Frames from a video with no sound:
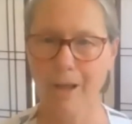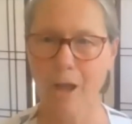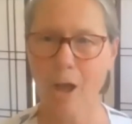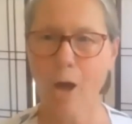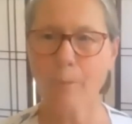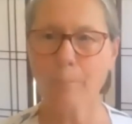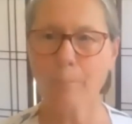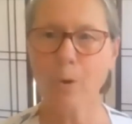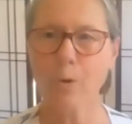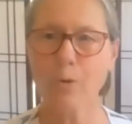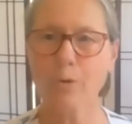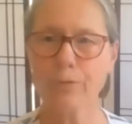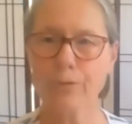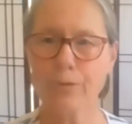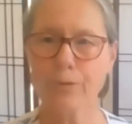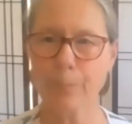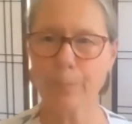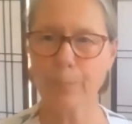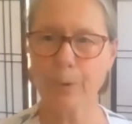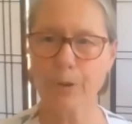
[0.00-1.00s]
Both for
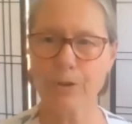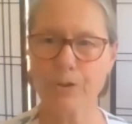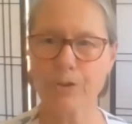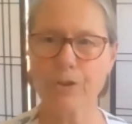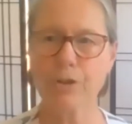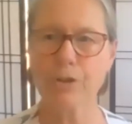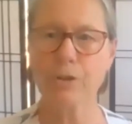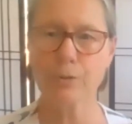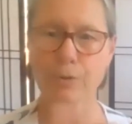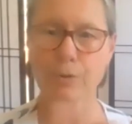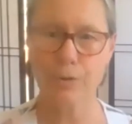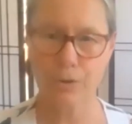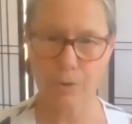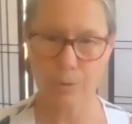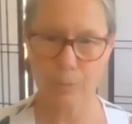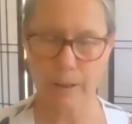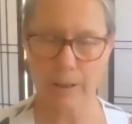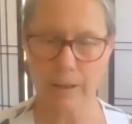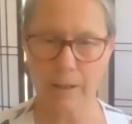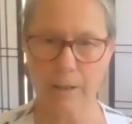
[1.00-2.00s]
the person who's
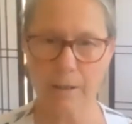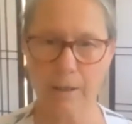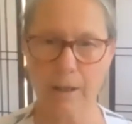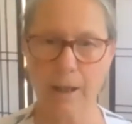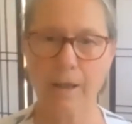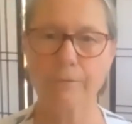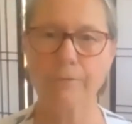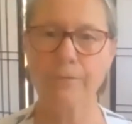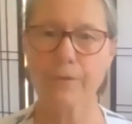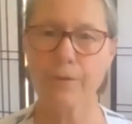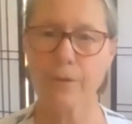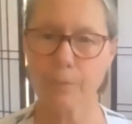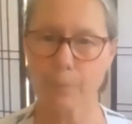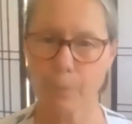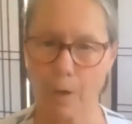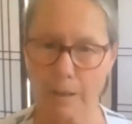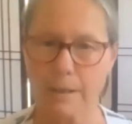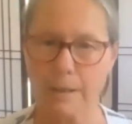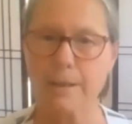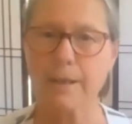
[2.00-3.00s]
doing it and for the
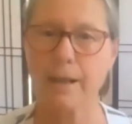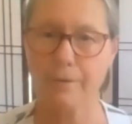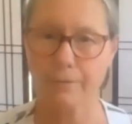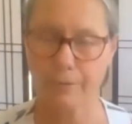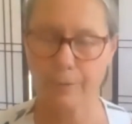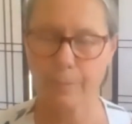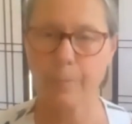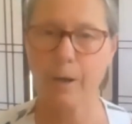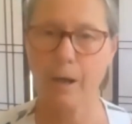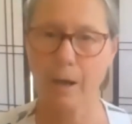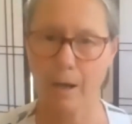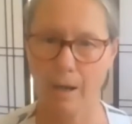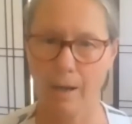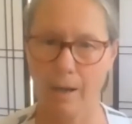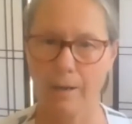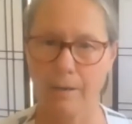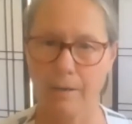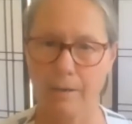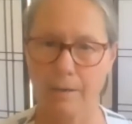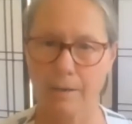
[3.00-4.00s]
ones left
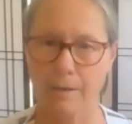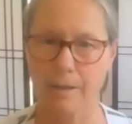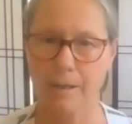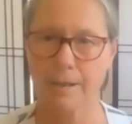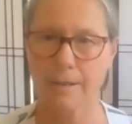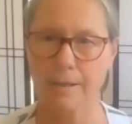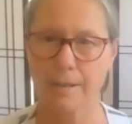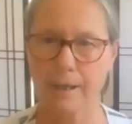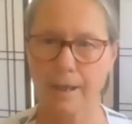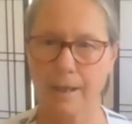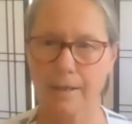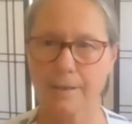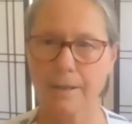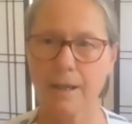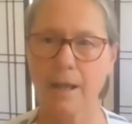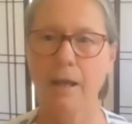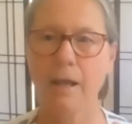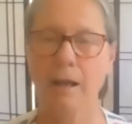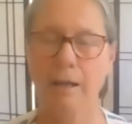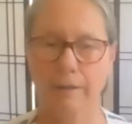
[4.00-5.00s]
behind. In this case,
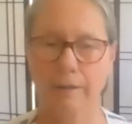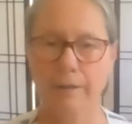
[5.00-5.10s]
a little